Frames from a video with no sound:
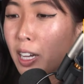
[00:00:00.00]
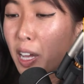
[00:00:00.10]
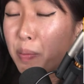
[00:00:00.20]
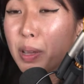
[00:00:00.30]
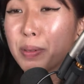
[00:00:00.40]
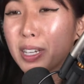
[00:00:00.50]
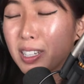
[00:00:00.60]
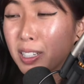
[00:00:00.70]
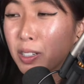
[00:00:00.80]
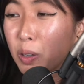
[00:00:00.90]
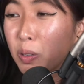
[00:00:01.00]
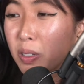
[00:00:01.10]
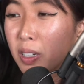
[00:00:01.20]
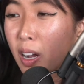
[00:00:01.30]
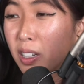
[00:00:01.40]
and maybe, you know,
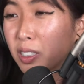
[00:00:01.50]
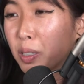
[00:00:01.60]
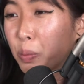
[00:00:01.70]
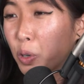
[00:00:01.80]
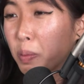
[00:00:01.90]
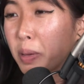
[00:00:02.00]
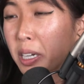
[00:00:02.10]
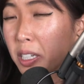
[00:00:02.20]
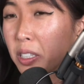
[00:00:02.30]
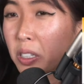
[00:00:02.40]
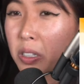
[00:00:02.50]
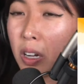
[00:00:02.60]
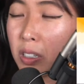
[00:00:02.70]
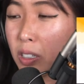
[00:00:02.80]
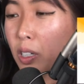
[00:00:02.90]
costing more money in the
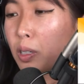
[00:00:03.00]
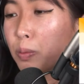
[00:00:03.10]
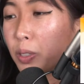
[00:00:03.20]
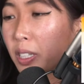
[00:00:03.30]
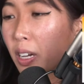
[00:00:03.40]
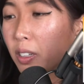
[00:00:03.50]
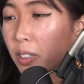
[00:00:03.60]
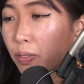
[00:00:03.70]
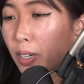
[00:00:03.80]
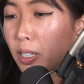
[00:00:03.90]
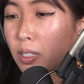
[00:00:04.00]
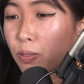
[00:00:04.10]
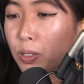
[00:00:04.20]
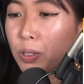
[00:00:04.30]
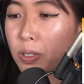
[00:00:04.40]
long term with health effects if
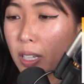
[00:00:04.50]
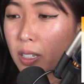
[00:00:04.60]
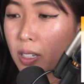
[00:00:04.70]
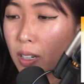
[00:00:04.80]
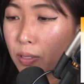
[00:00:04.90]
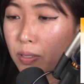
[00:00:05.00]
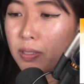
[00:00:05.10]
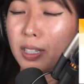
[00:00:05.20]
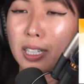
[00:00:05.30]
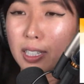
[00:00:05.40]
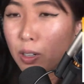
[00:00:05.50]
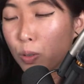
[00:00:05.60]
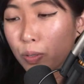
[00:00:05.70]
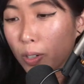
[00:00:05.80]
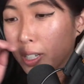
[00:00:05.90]
you do that enough, like
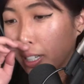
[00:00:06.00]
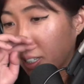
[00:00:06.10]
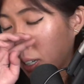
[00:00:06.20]
overeating.